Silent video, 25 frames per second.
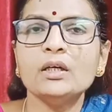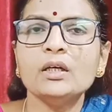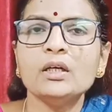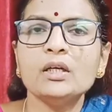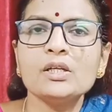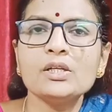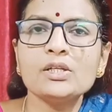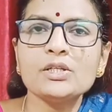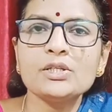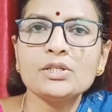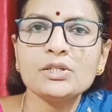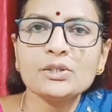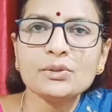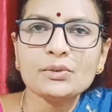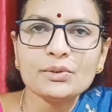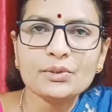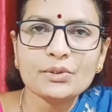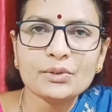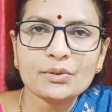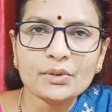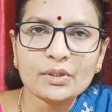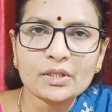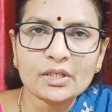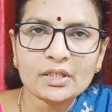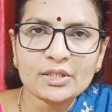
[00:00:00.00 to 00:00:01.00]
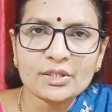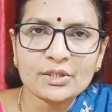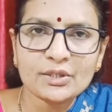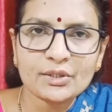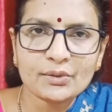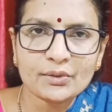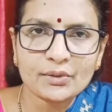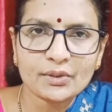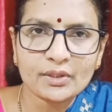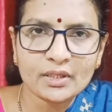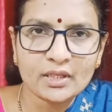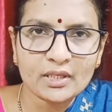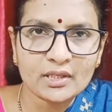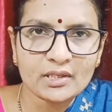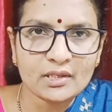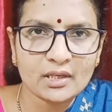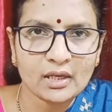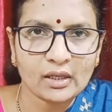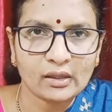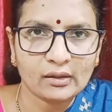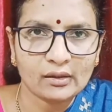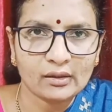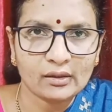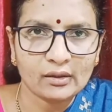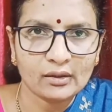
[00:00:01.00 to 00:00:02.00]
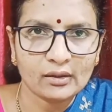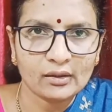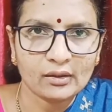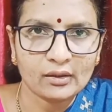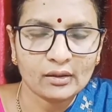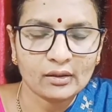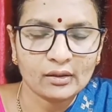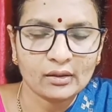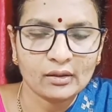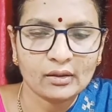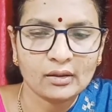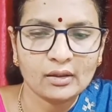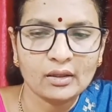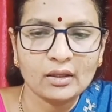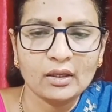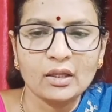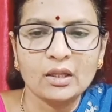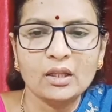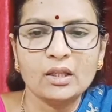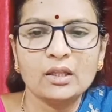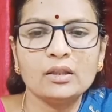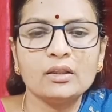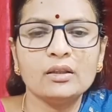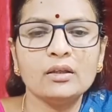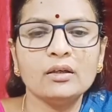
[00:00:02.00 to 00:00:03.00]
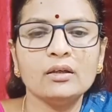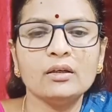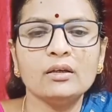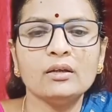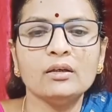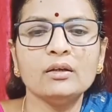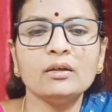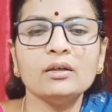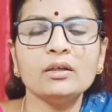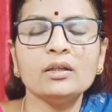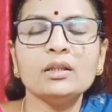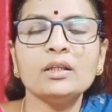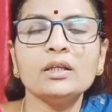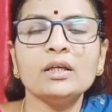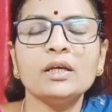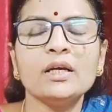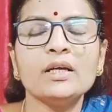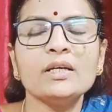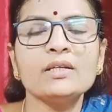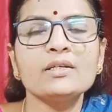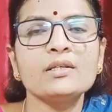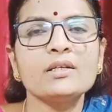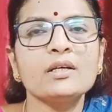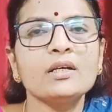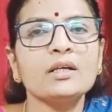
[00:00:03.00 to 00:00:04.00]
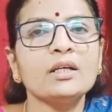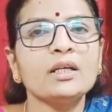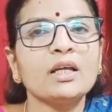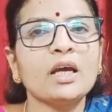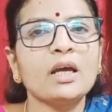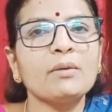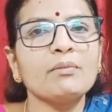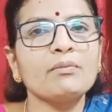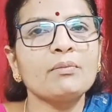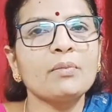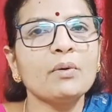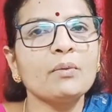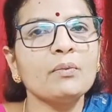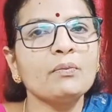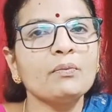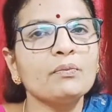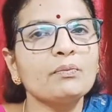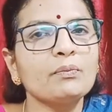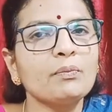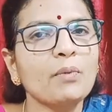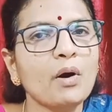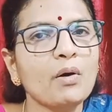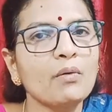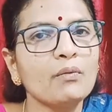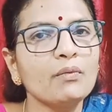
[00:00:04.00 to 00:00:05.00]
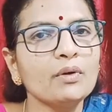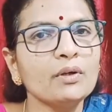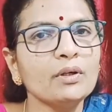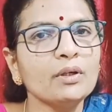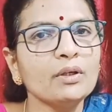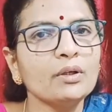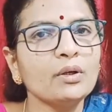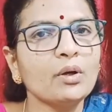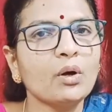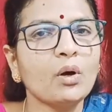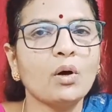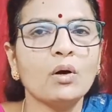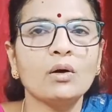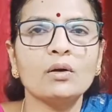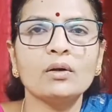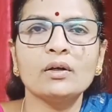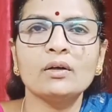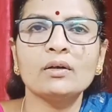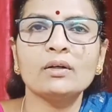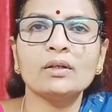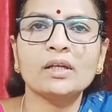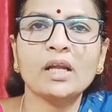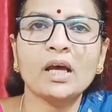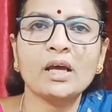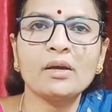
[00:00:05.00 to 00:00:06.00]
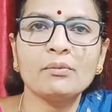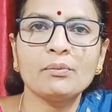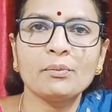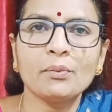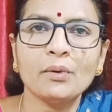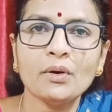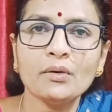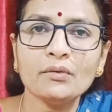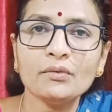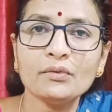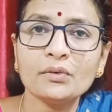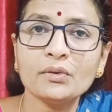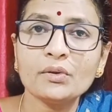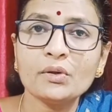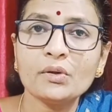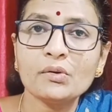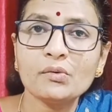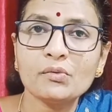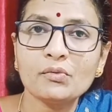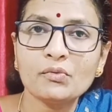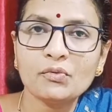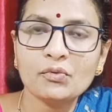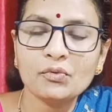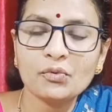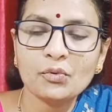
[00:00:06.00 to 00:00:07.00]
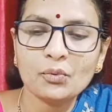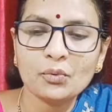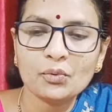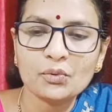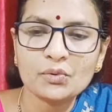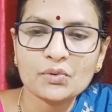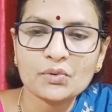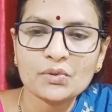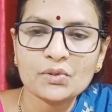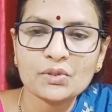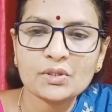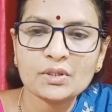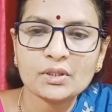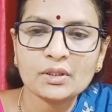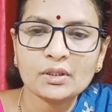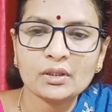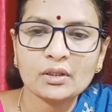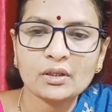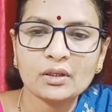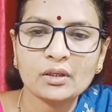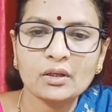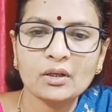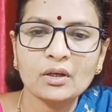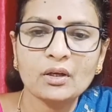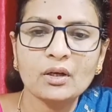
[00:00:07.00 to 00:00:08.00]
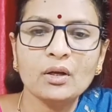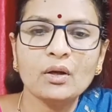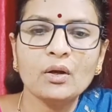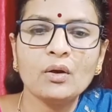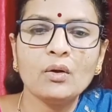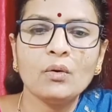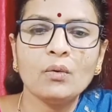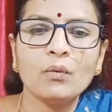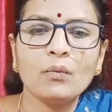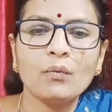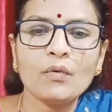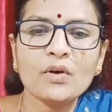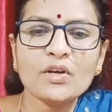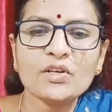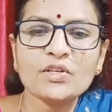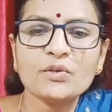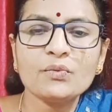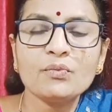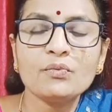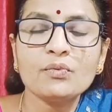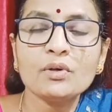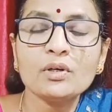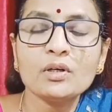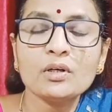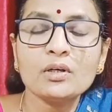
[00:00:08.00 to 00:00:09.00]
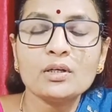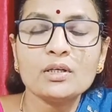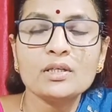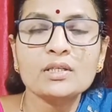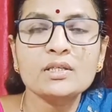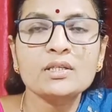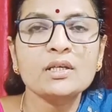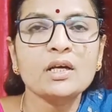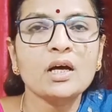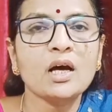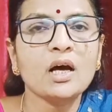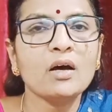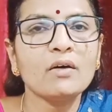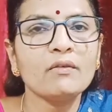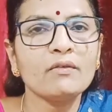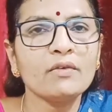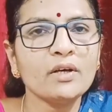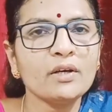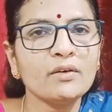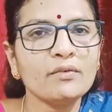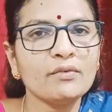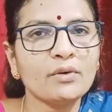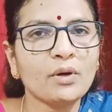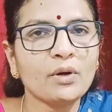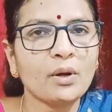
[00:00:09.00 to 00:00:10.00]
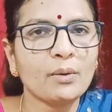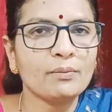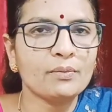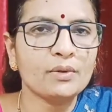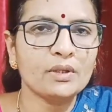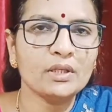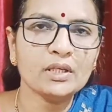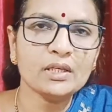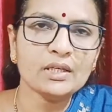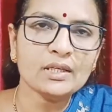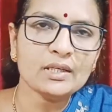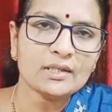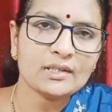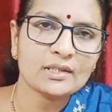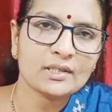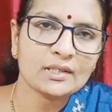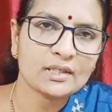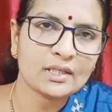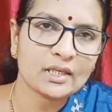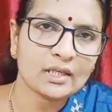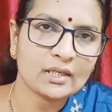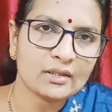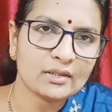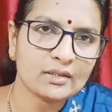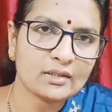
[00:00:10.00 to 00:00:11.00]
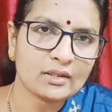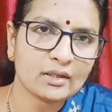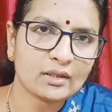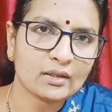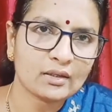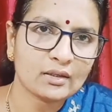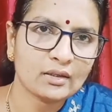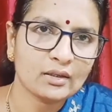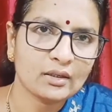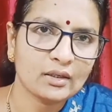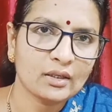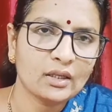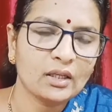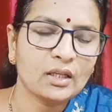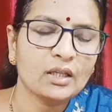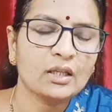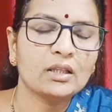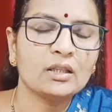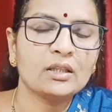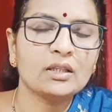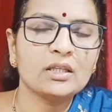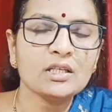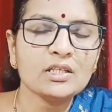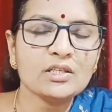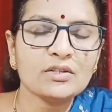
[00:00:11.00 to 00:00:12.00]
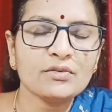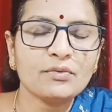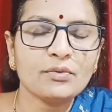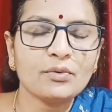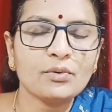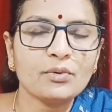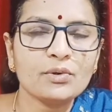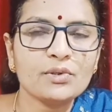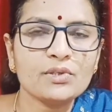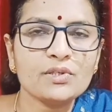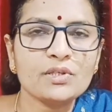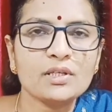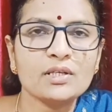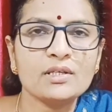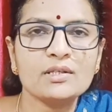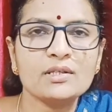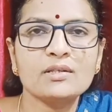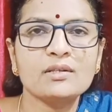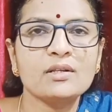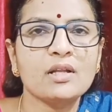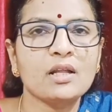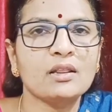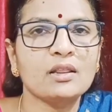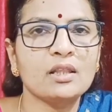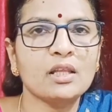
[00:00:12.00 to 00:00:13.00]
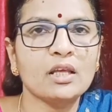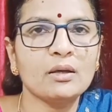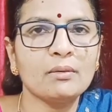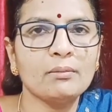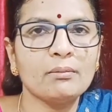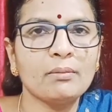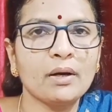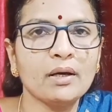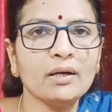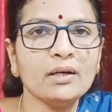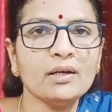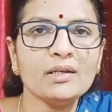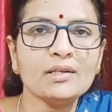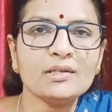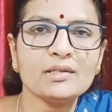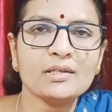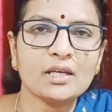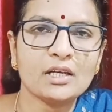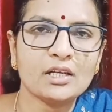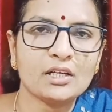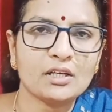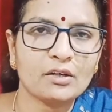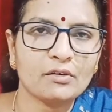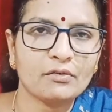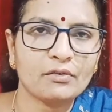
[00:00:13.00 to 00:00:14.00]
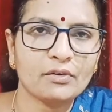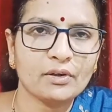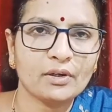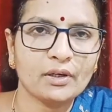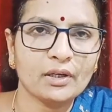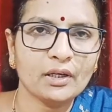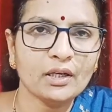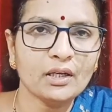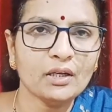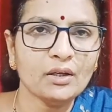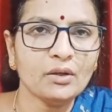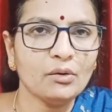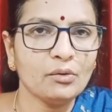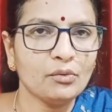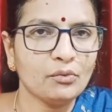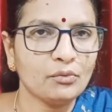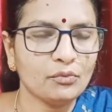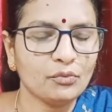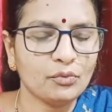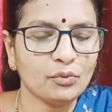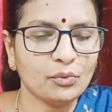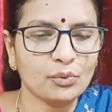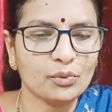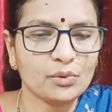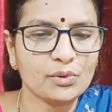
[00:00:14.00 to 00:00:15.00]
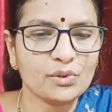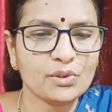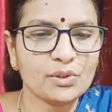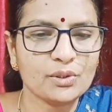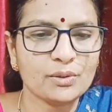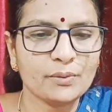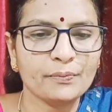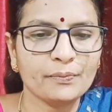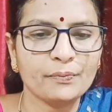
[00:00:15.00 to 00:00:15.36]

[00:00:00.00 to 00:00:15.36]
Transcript: Due to its rotation, the earth gets a type of power or a type of force which works away from the center. This force is nothing but centrifugal force.